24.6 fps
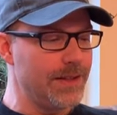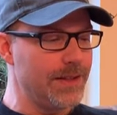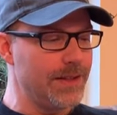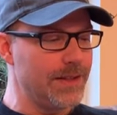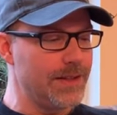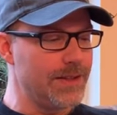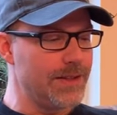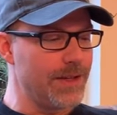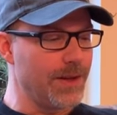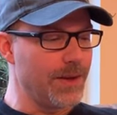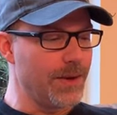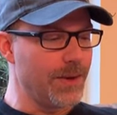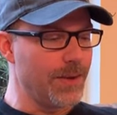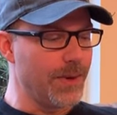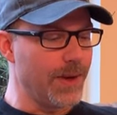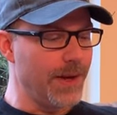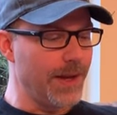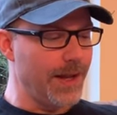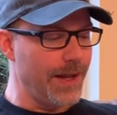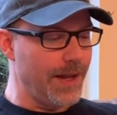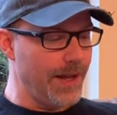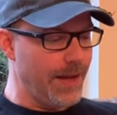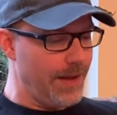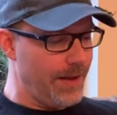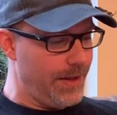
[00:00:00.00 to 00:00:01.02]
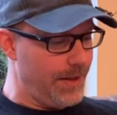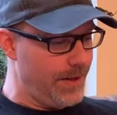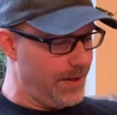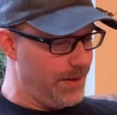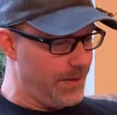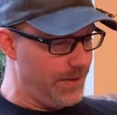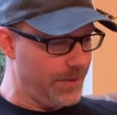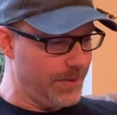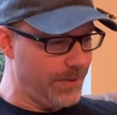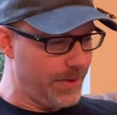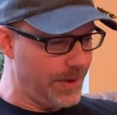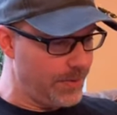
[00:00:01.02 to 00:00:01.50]
so uh,
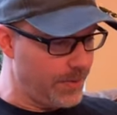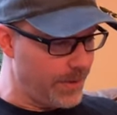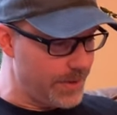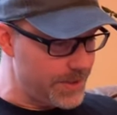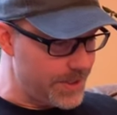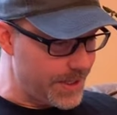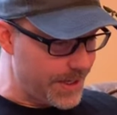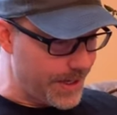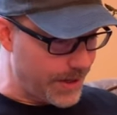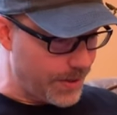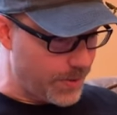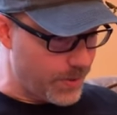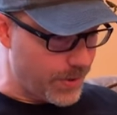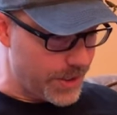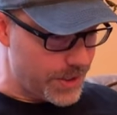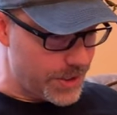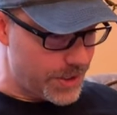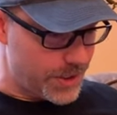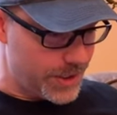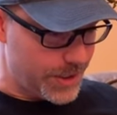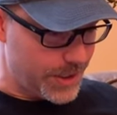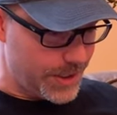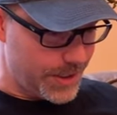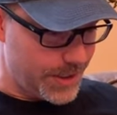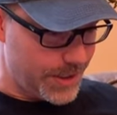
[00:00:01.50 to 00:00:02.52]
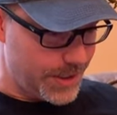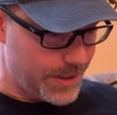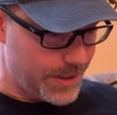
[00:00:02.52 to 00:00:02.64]
where was that question?